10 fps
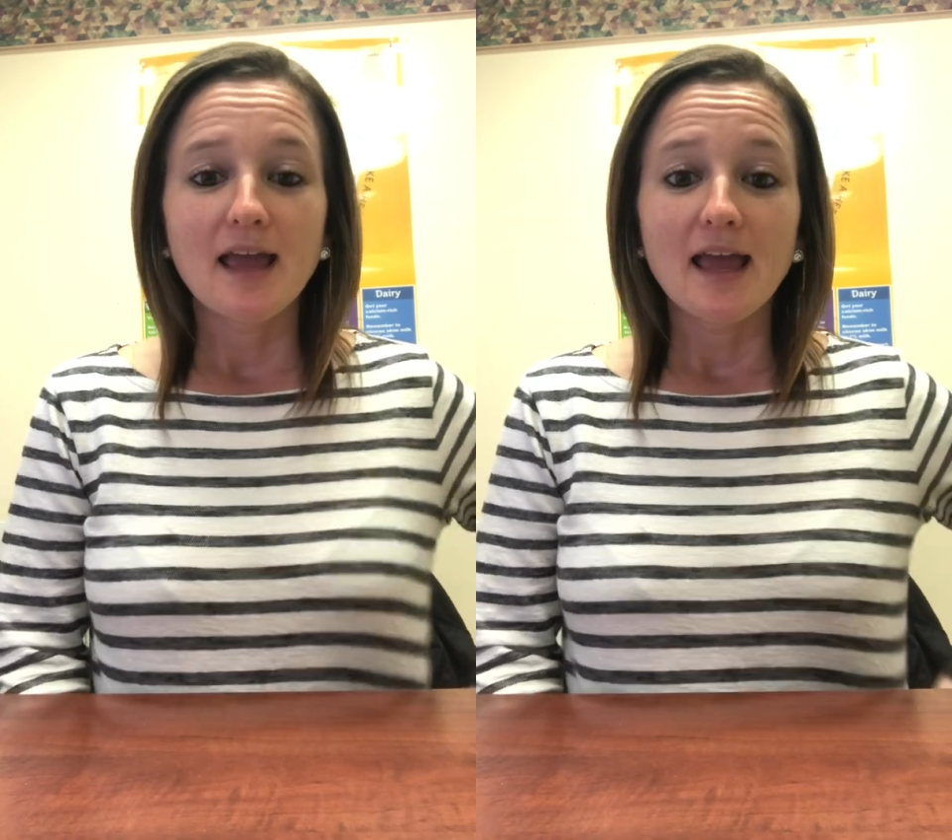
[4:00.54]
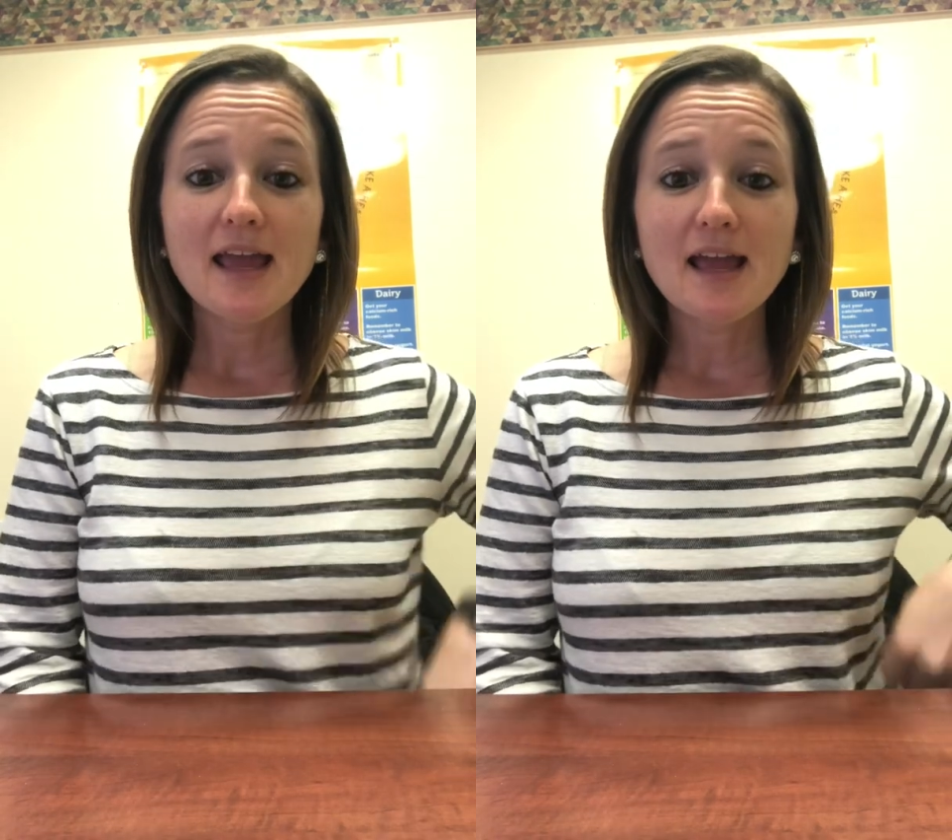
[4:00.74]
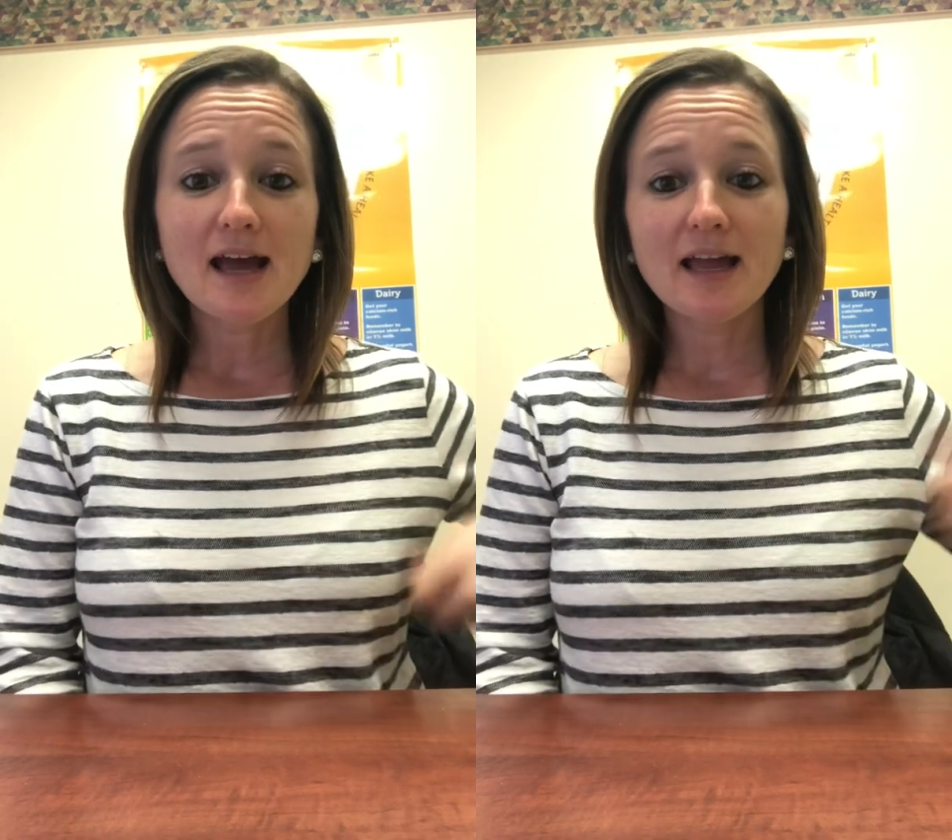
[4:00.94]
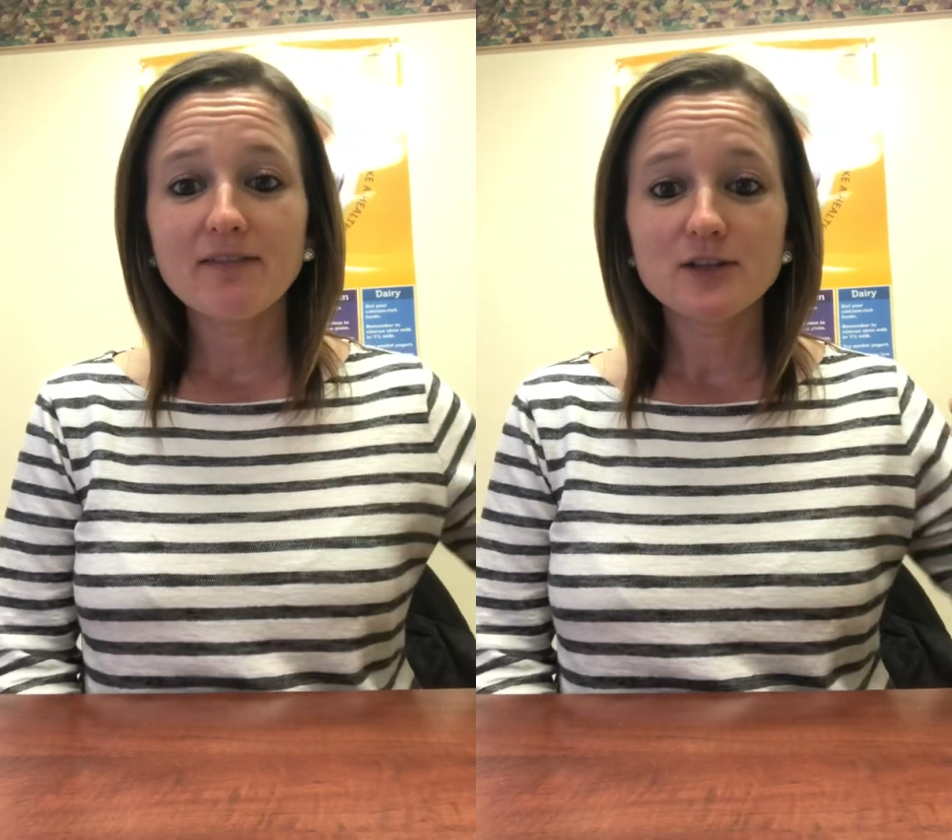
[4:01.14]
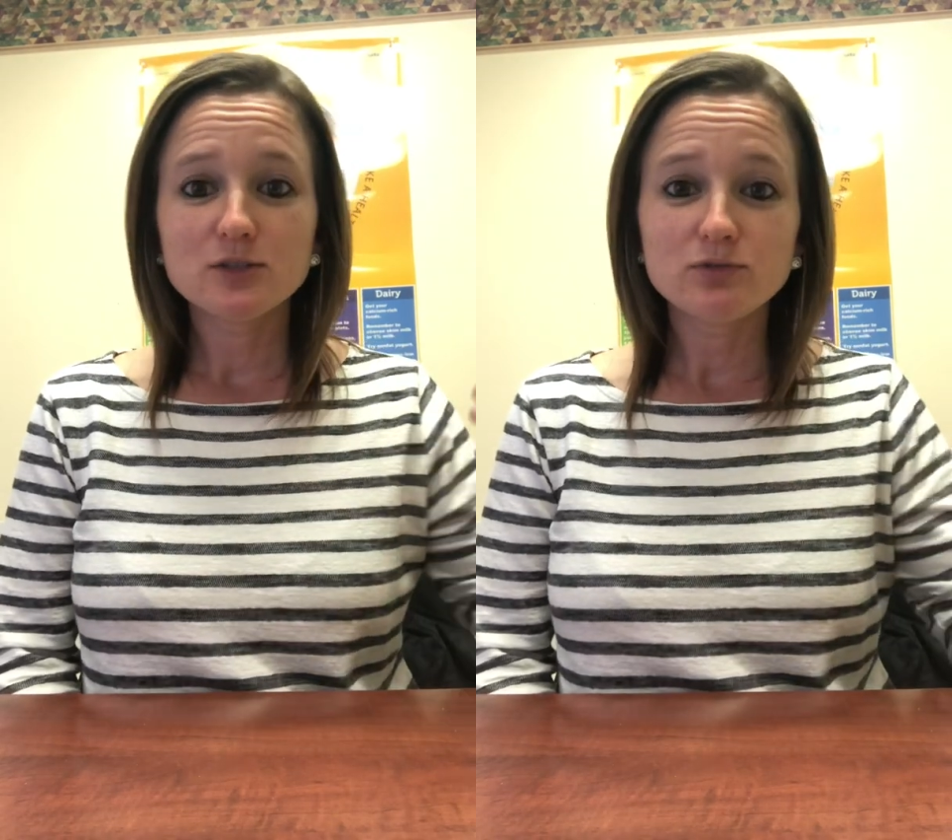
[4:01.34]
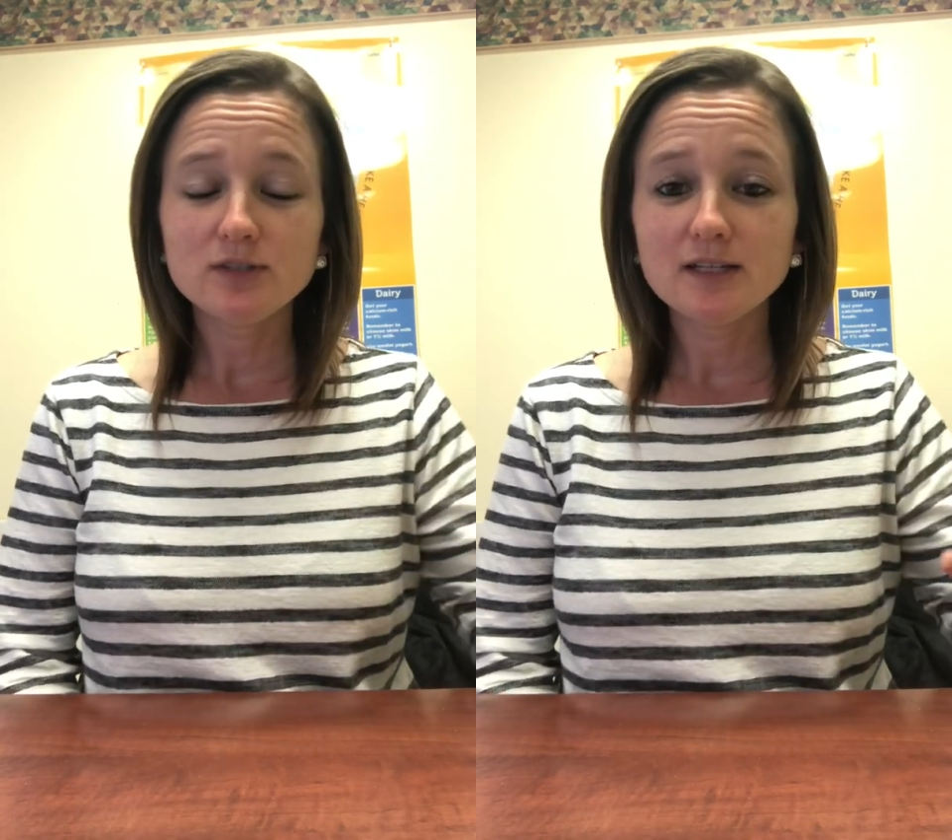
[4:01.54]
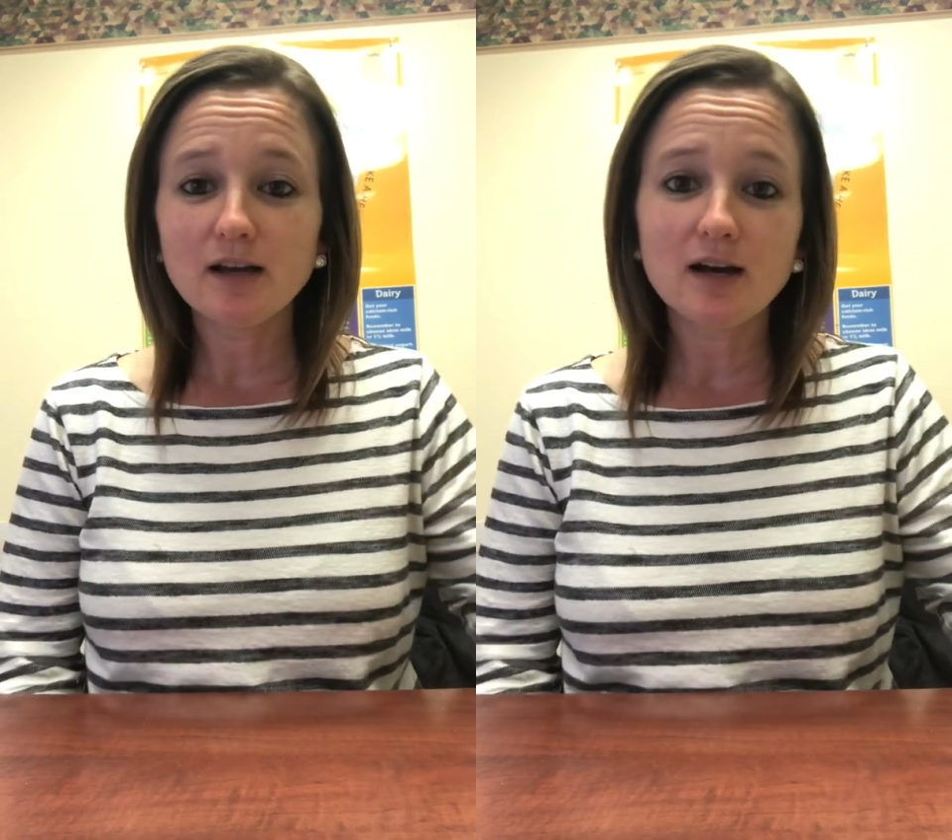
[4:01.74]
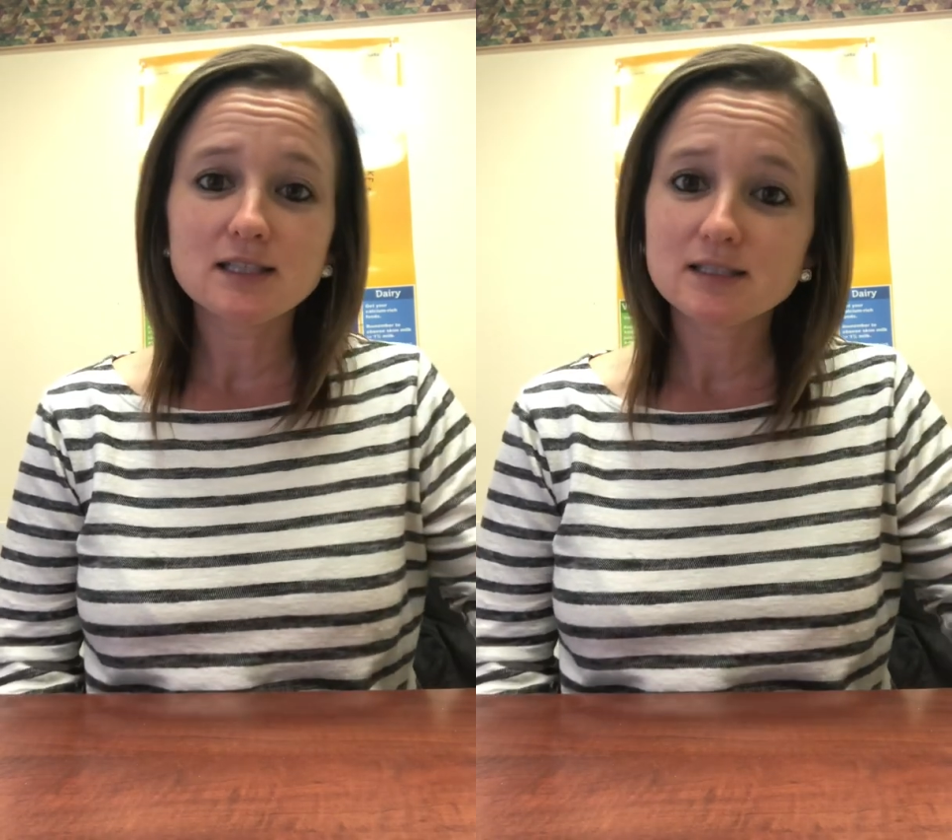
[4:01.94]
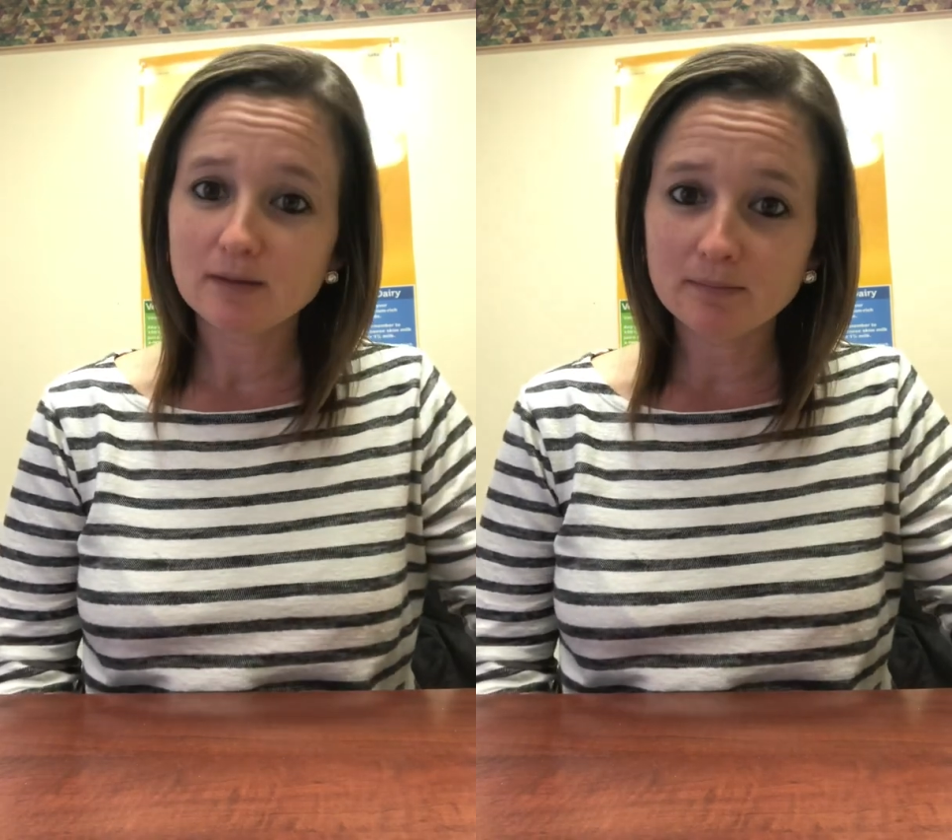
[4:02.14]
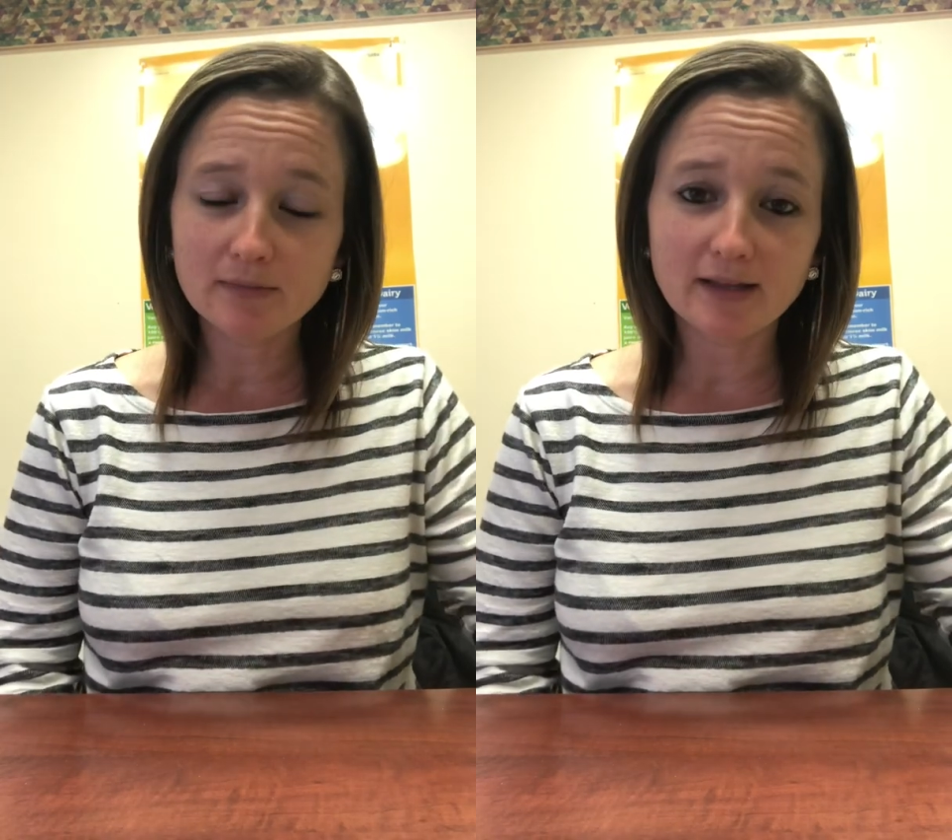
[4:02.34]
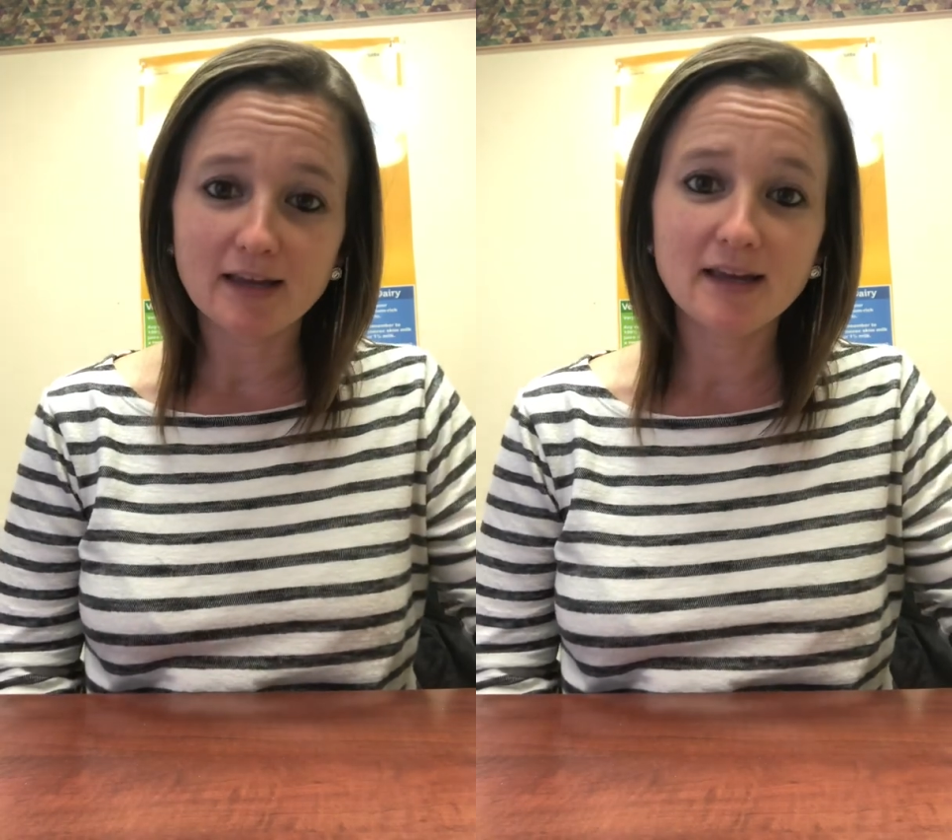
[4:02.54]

Hey, I have this really awesome,